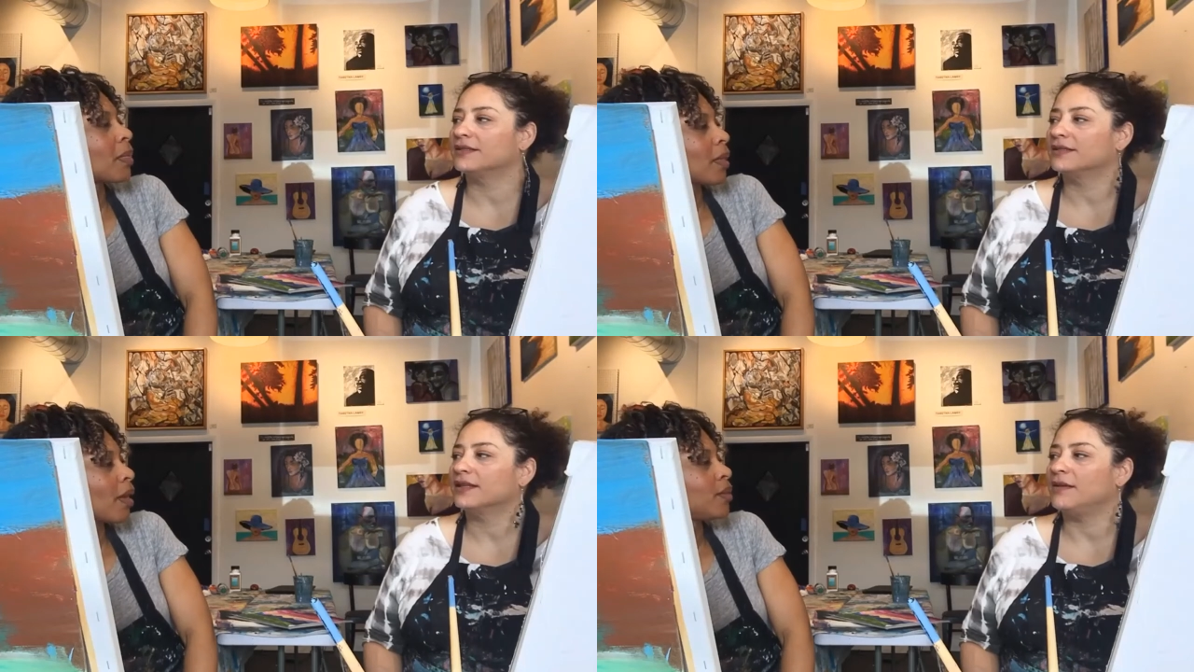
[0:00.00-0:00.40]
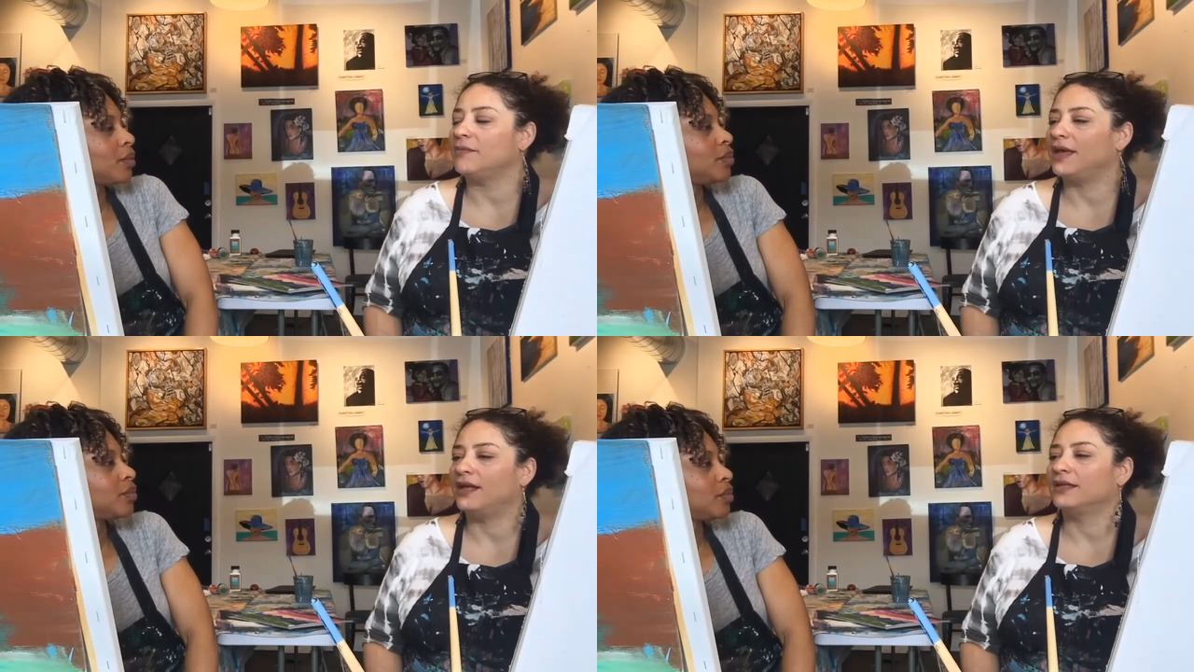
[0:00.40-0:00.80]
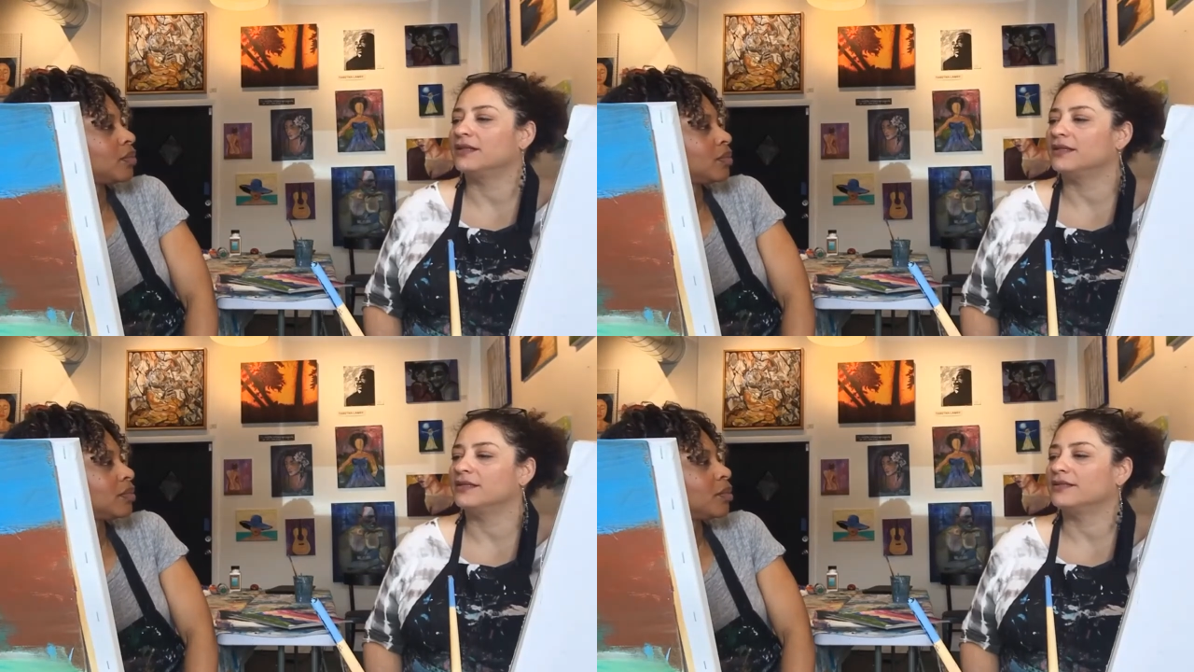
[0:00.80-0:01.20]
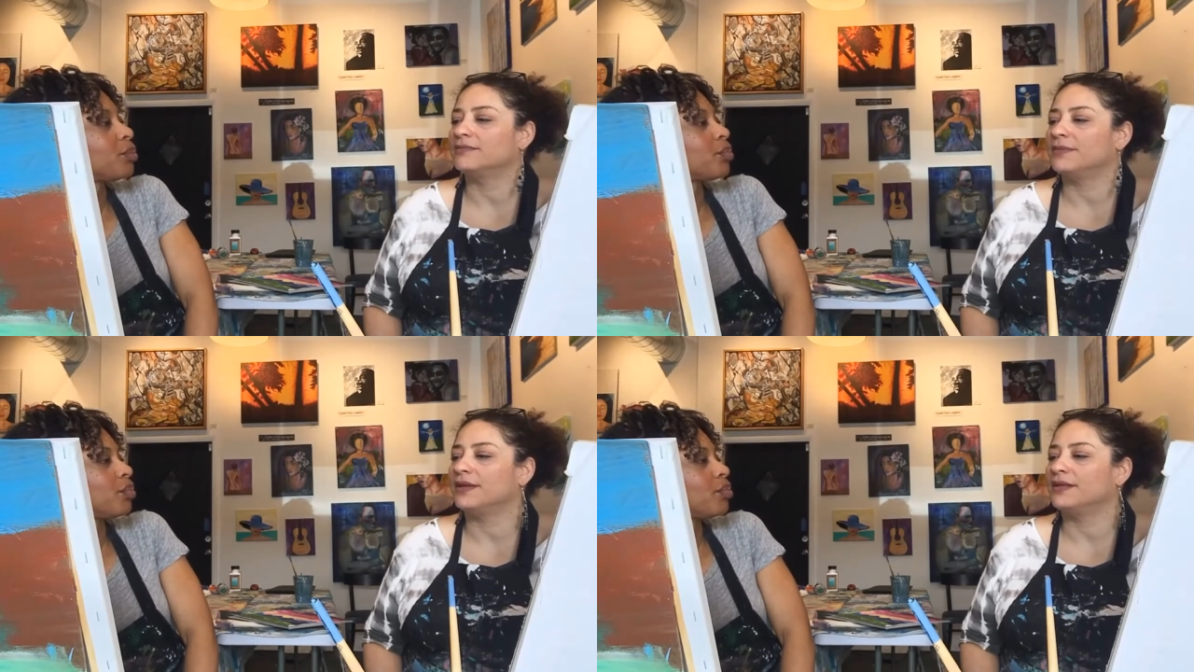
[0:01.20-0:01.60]
Speaker 1: Mm-hmm. I'm bad at this.
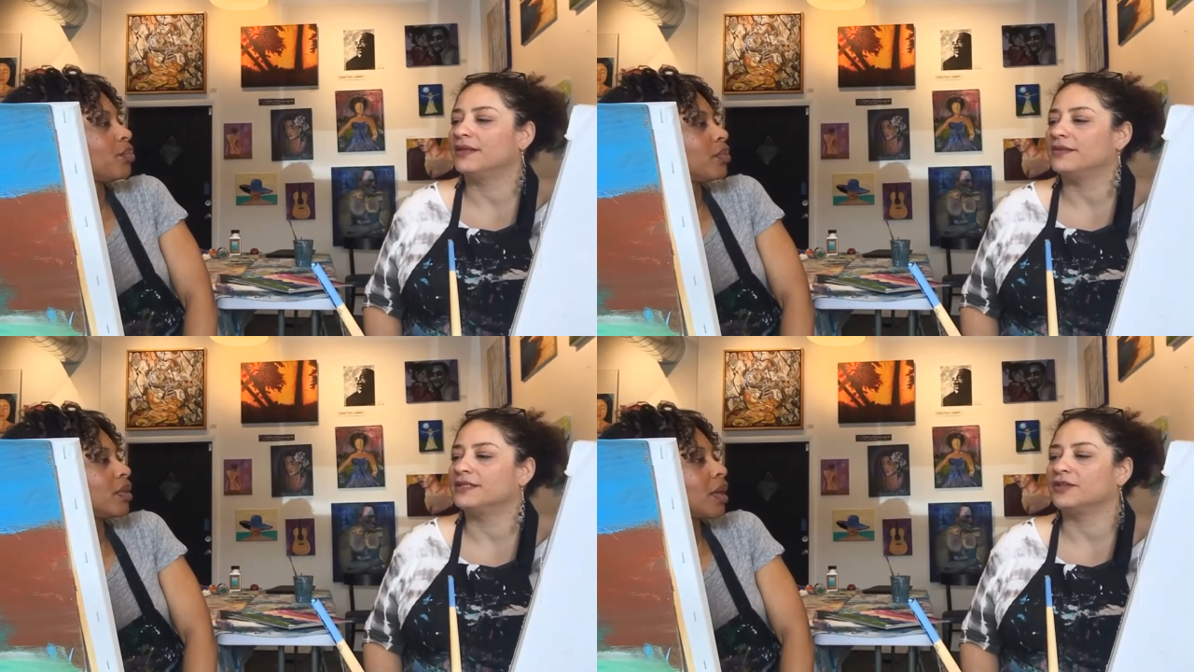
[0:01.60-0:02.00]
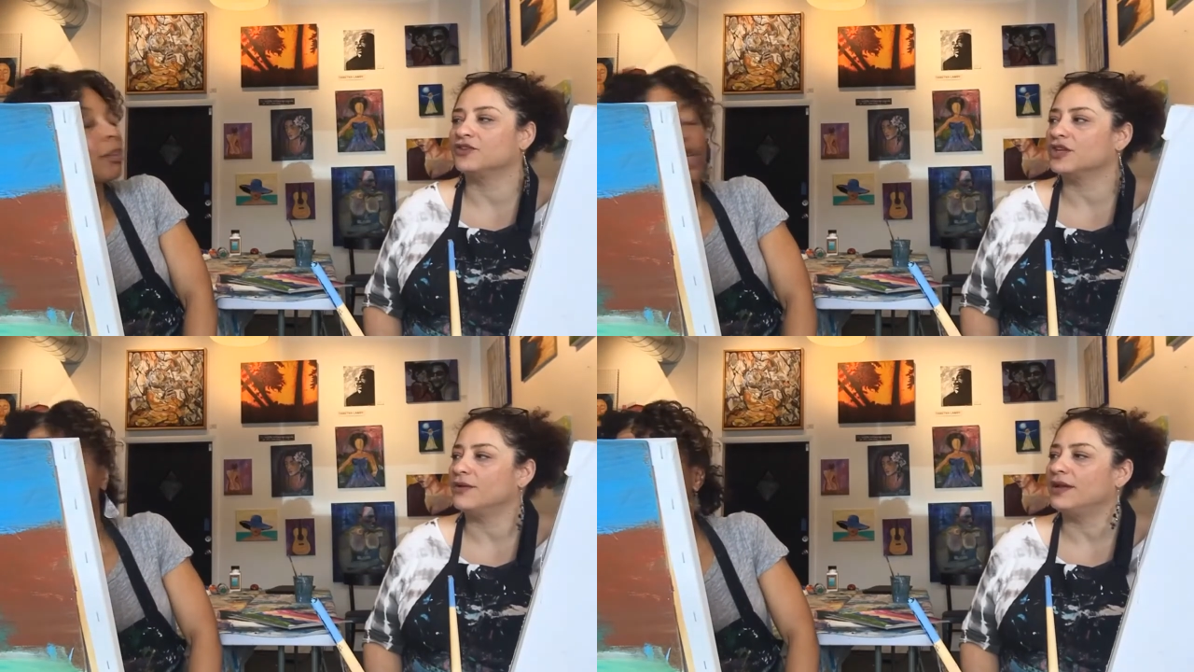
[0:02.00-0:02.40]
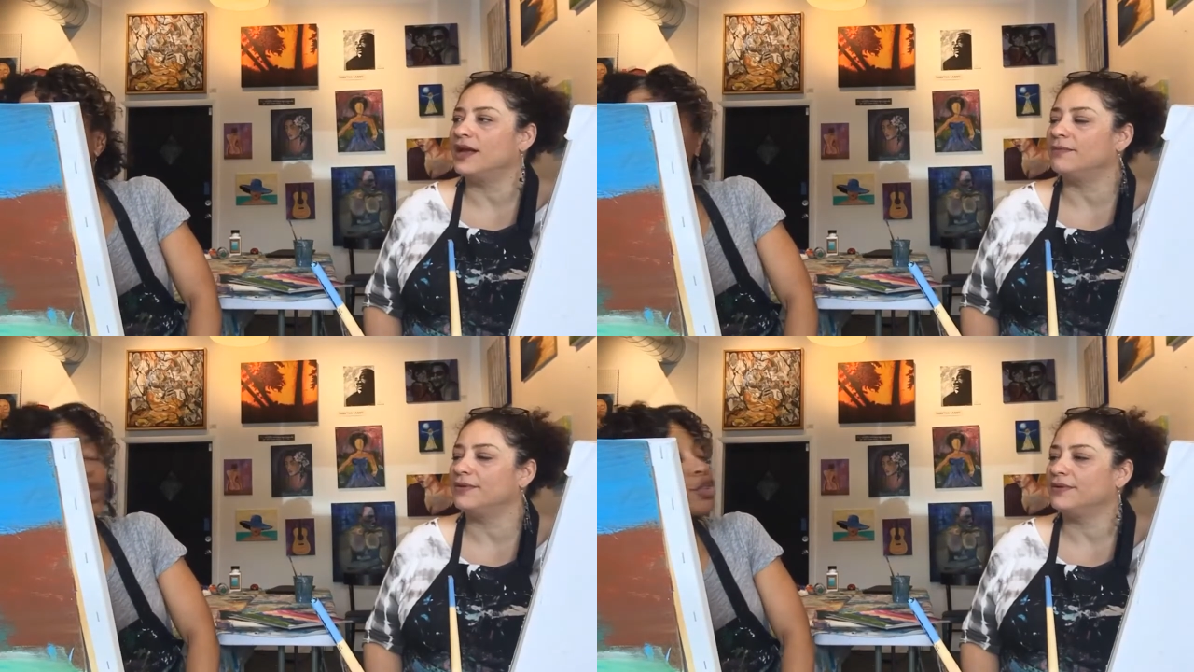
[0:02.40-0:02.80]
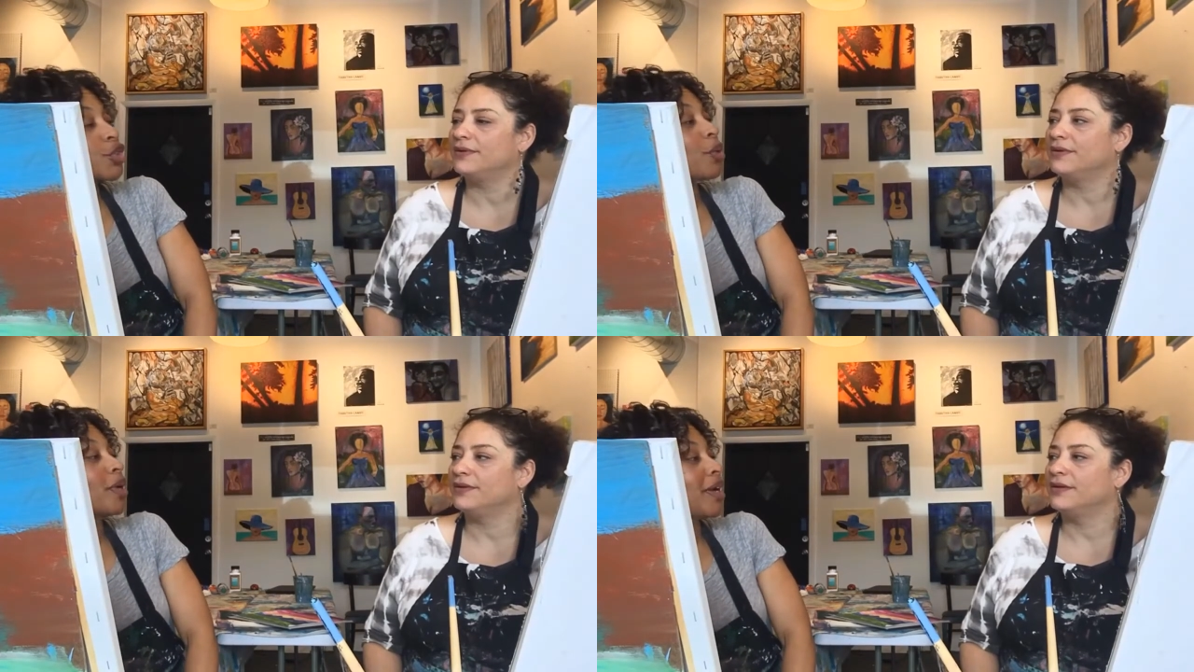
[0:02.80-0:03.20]
But it's still showing up. But you're up. still
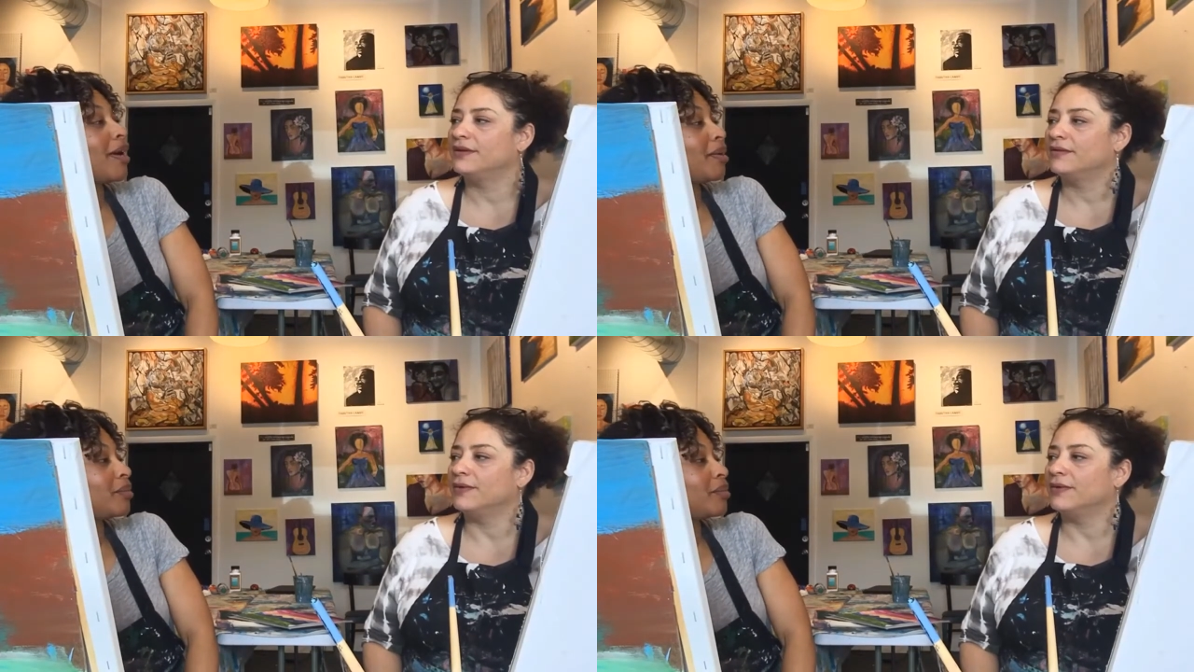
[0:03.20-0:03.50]
showing up.